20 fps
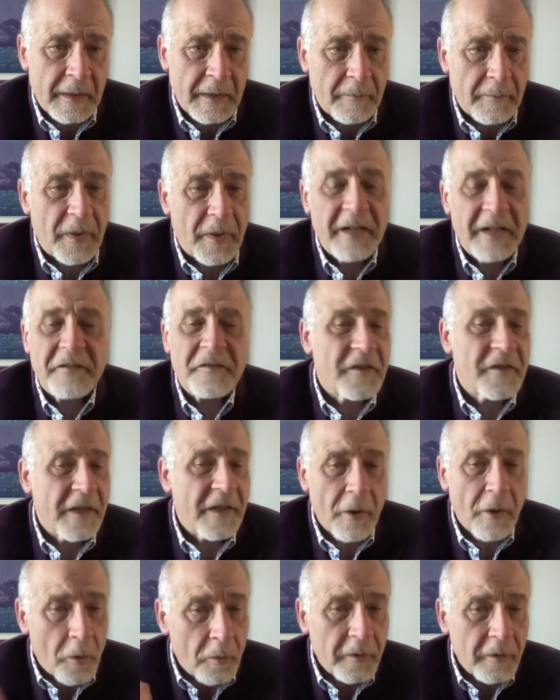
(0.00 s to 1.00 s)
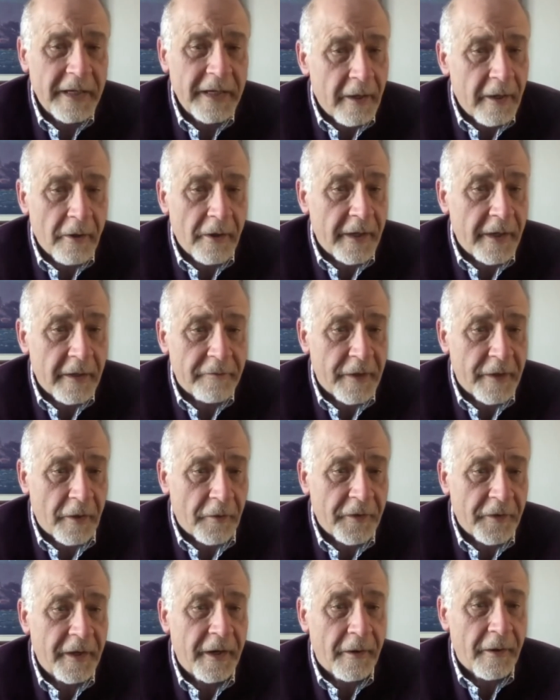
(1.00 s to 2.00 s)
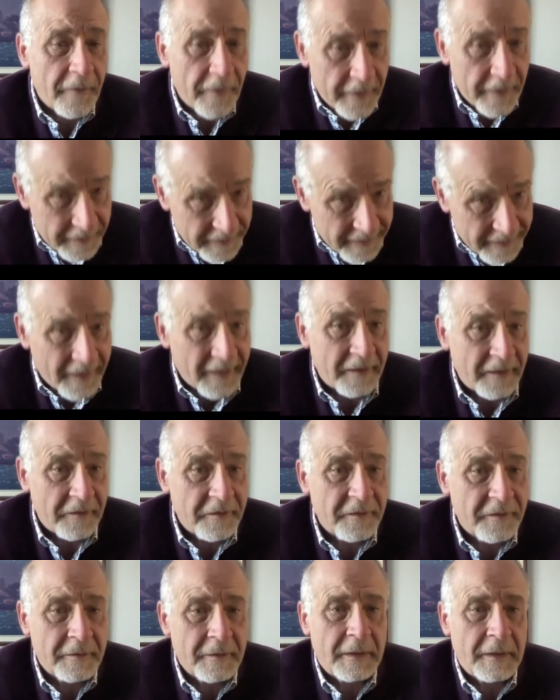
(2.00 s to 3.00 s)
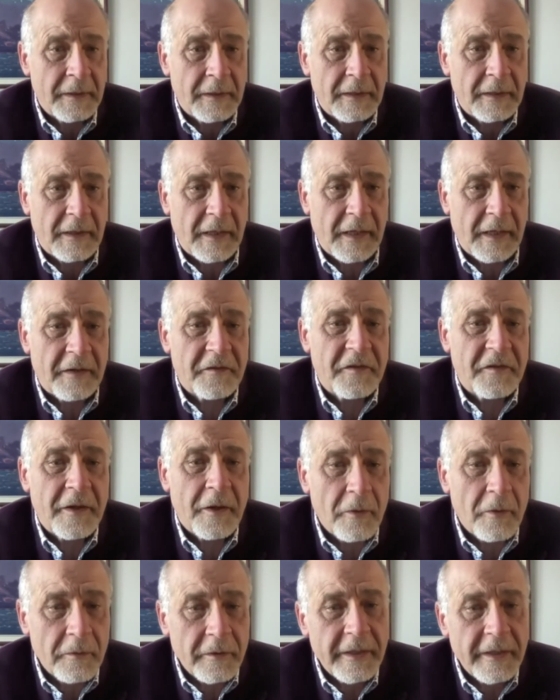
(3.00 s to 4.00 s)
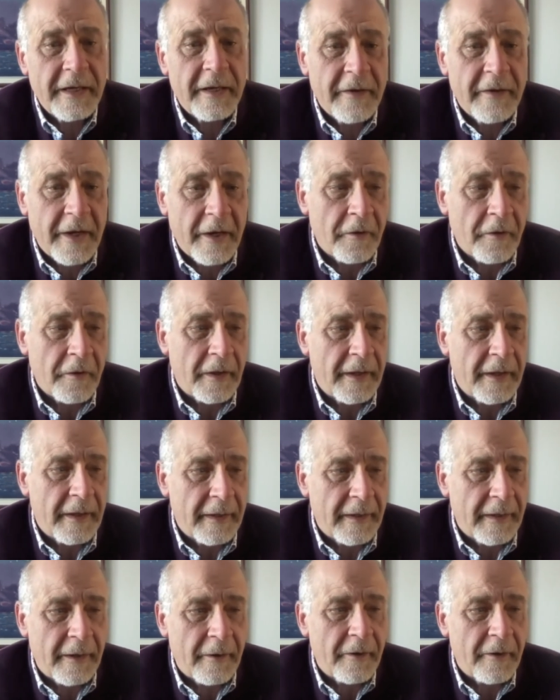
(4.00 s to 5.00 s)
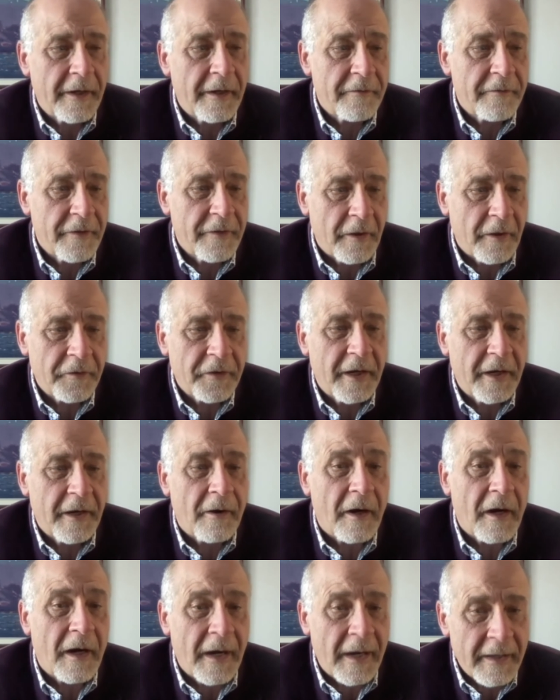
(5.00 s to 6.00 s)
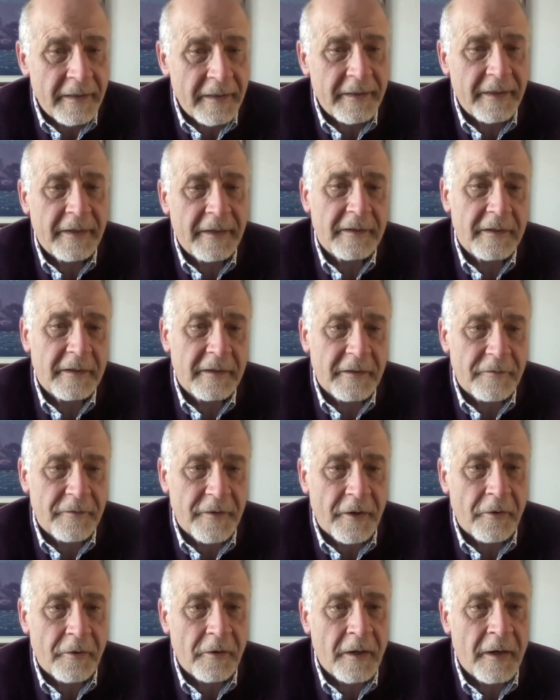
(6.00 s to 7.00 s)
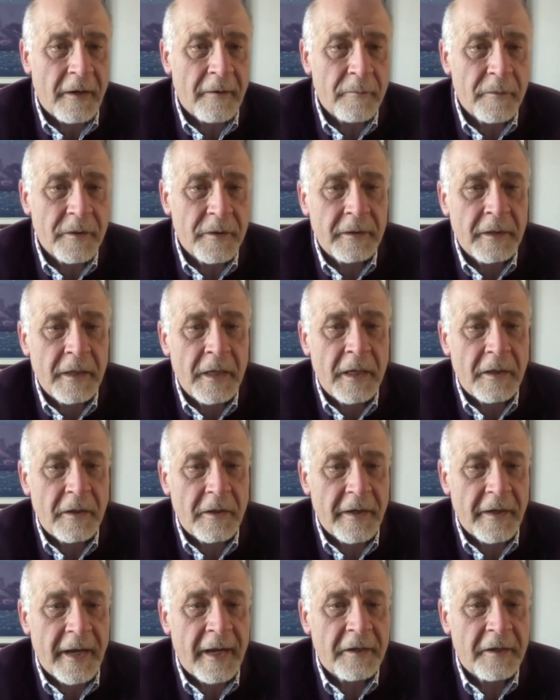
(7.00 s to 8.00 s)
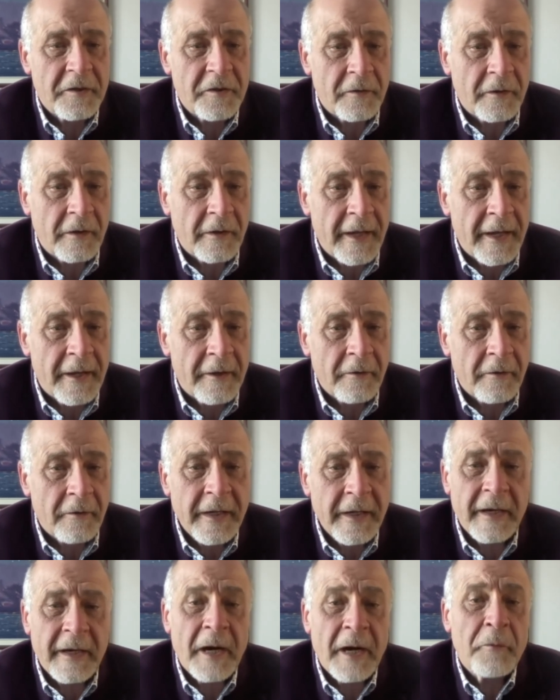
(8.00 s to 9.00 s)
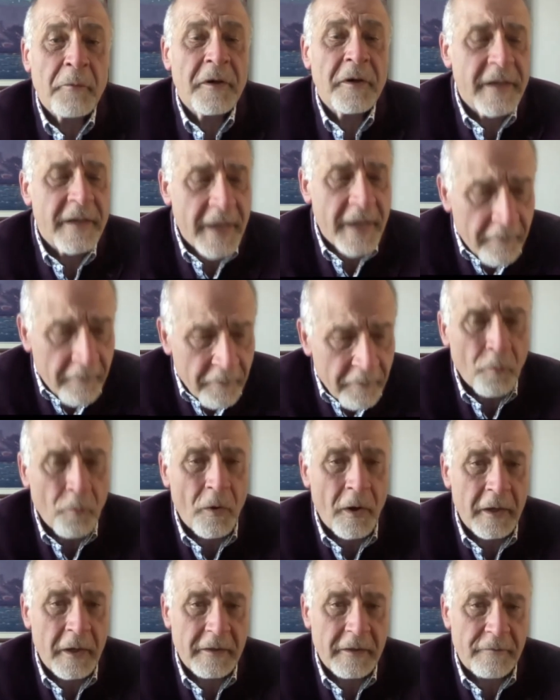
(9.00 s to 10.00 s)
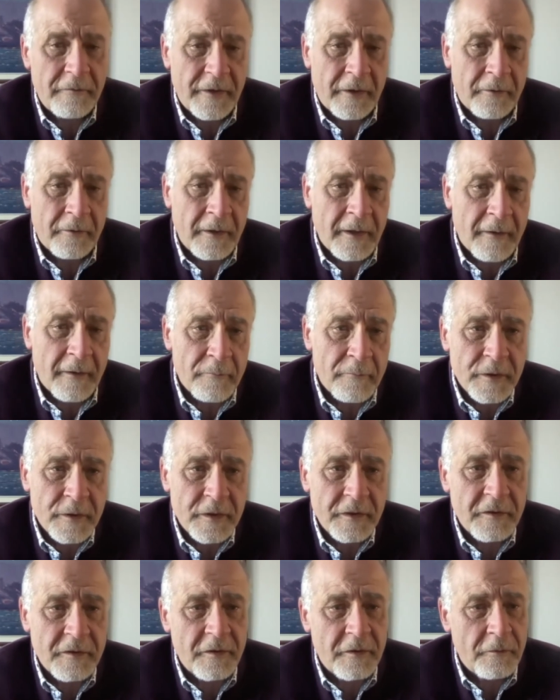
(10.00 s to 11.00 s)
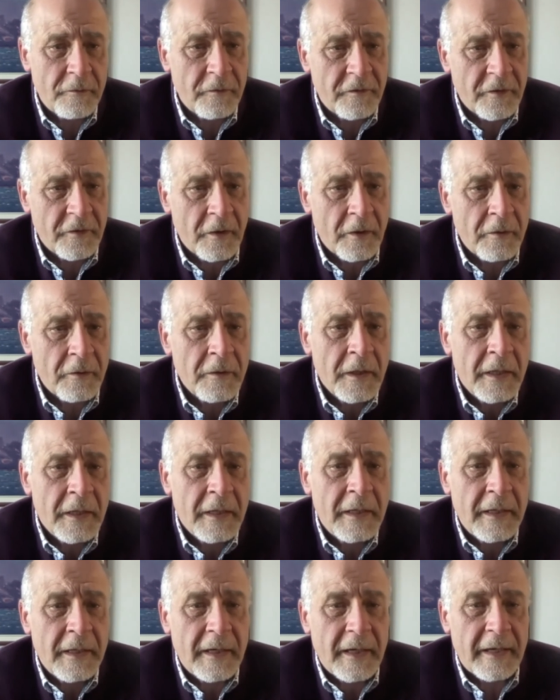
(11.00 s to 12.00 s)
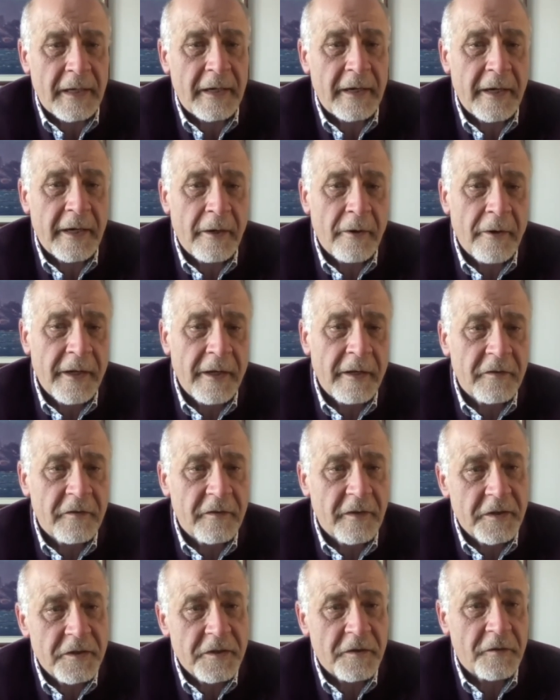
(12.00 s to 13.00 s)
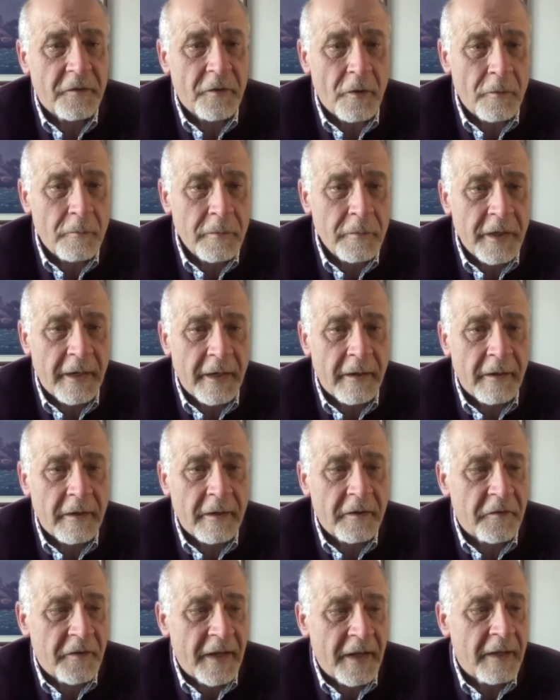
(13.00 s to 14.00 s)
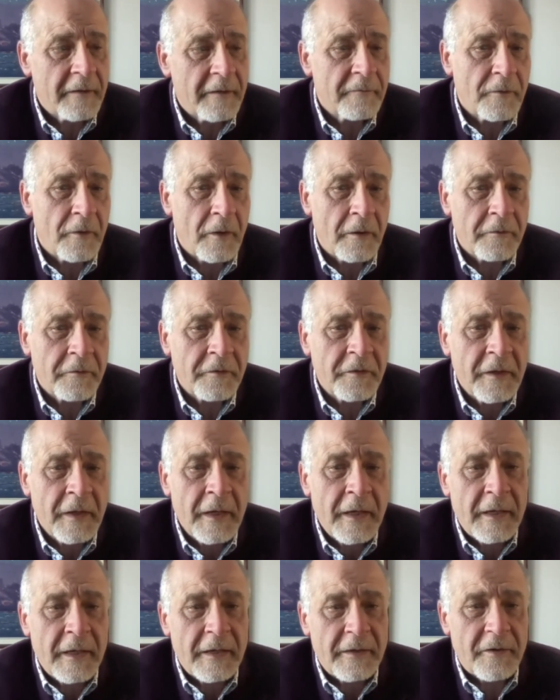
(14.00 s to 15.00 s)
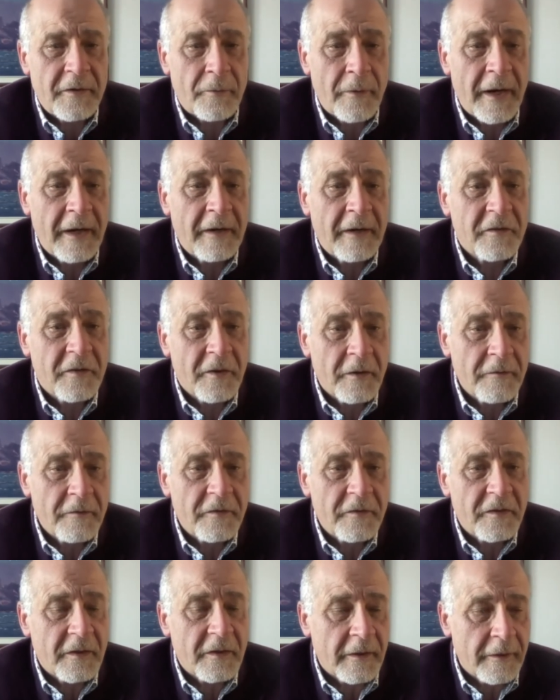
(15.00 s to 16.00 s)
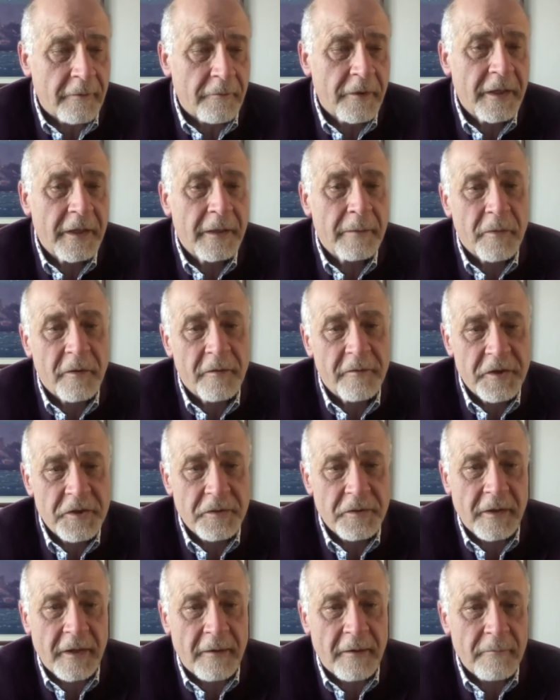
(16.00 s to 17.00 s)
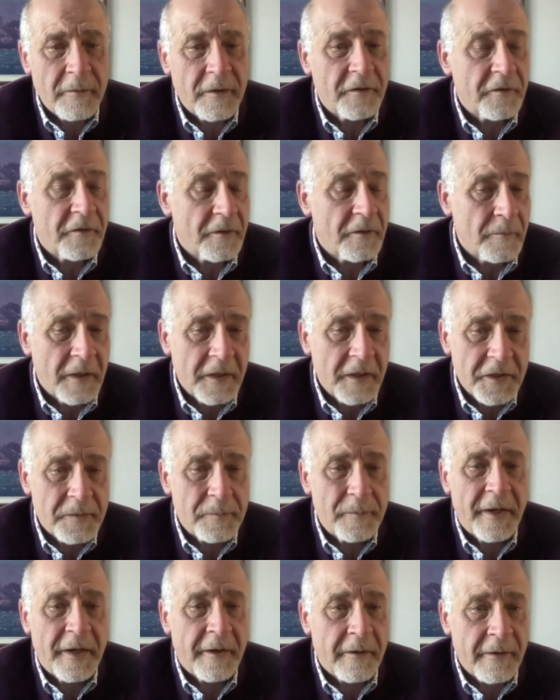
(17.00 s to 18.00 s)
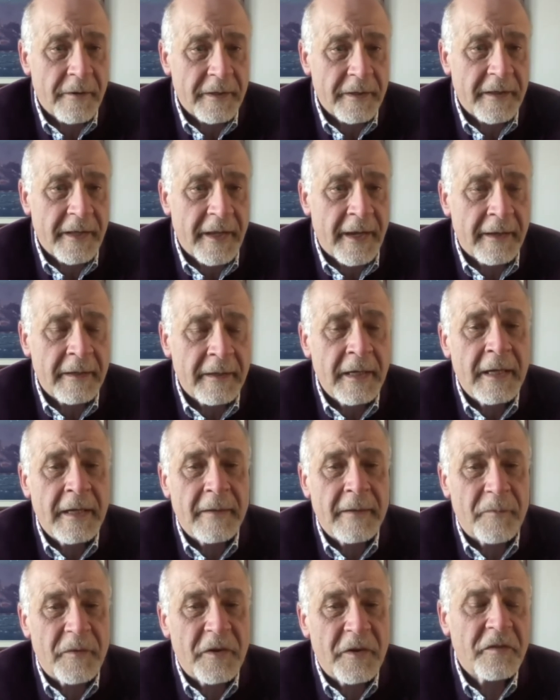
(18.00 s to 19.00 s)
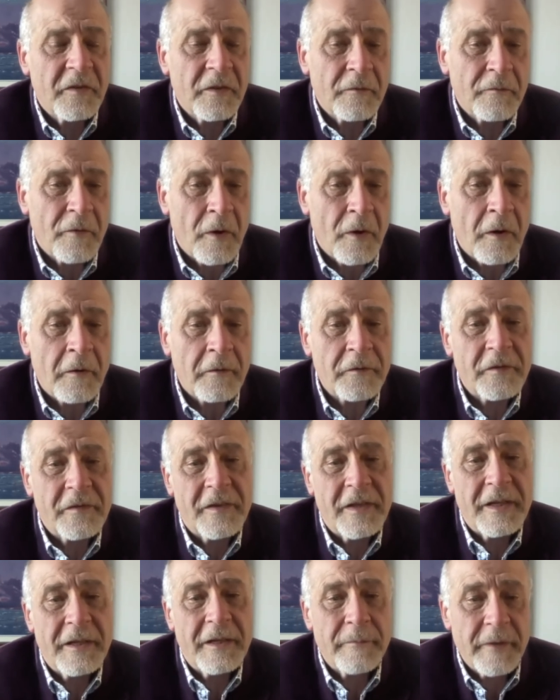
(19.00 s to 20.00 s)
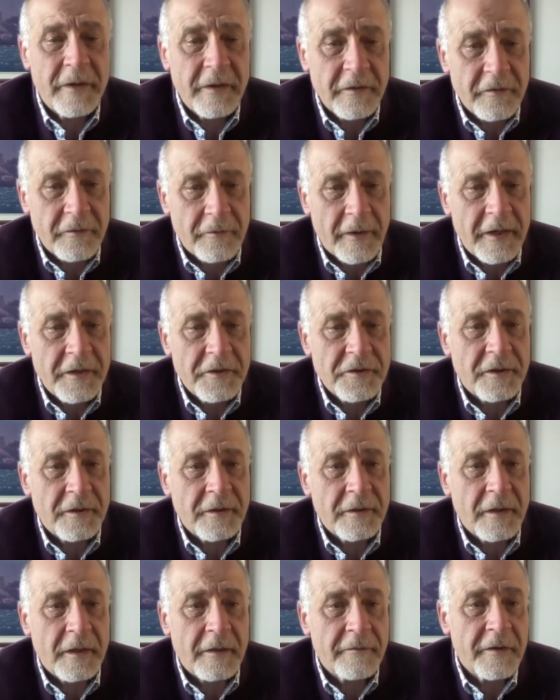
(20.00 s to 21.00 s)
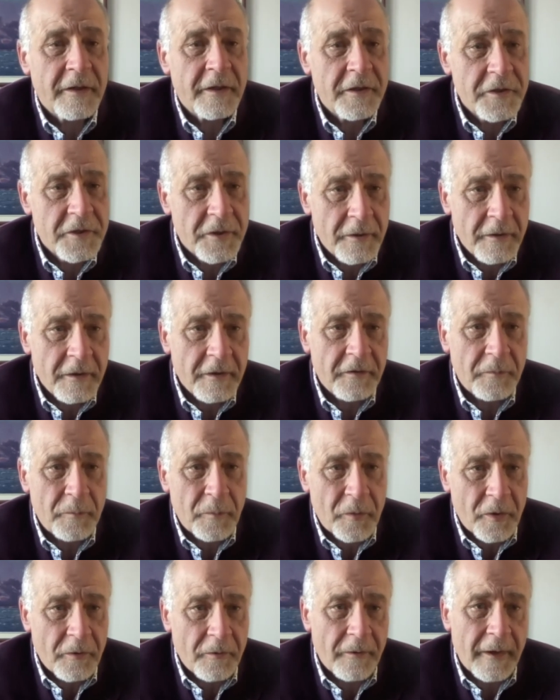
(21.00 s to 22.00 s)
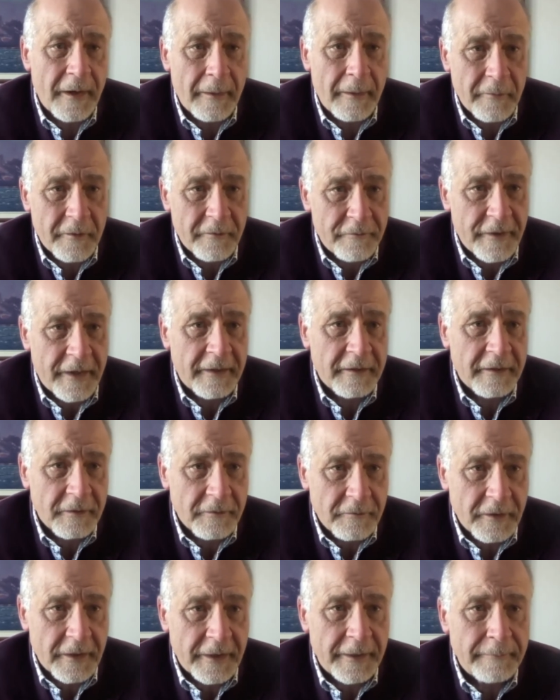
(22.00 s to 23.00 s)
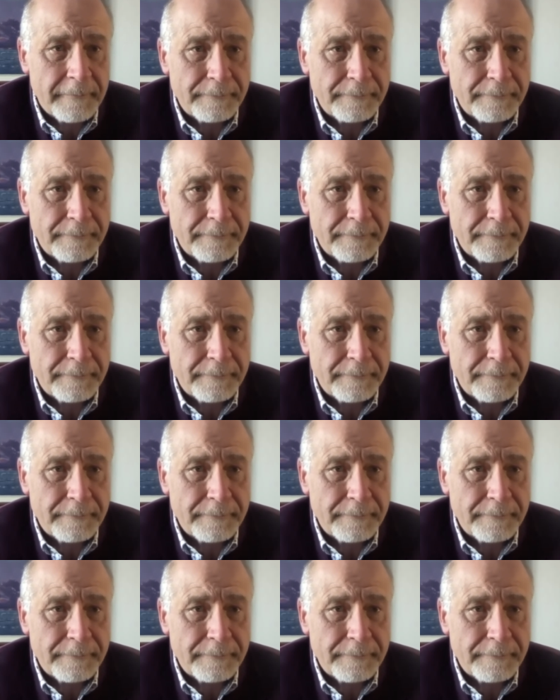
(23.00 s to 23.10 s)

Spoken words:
But it's the only area of healthcare that does. It's the only area of healthcare, I think, that the federal government could act unilaterally. And I would never want the federal government to do so in an area such as home care, because that involves direct service delivery, and provincial governments are much better at that. This involves the administration of an insurance program effectively.